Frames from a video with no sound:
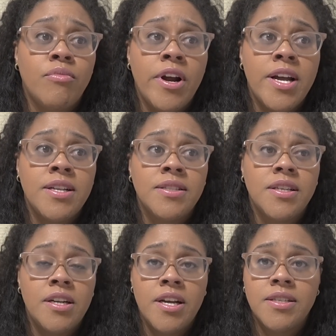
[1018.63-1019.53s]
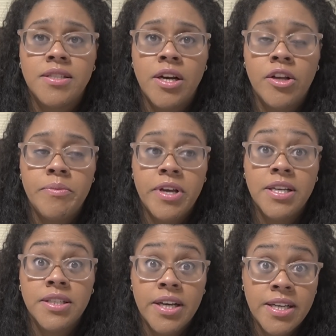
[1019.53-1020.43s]
brands unnecessarily,
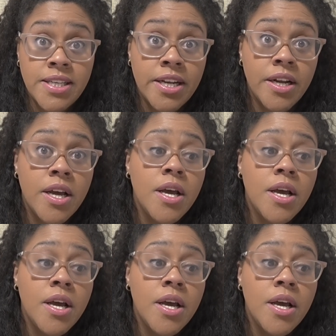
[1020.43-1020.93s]
because like I said,